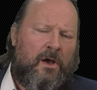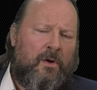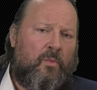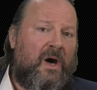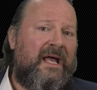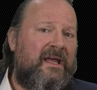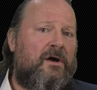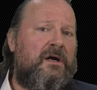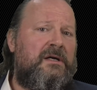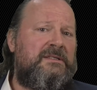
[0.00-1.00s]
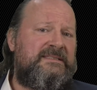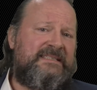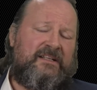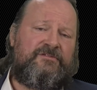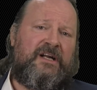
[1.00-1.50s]
Why are
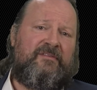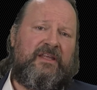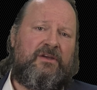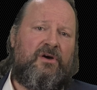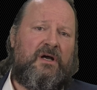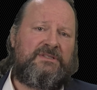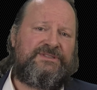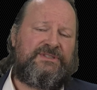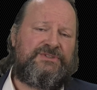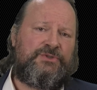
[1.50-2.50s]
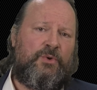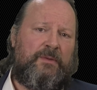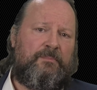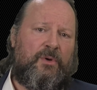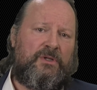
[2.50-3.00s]
self-driving cars so
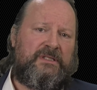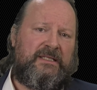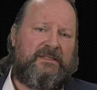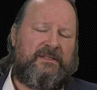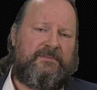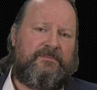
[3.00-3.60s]
important?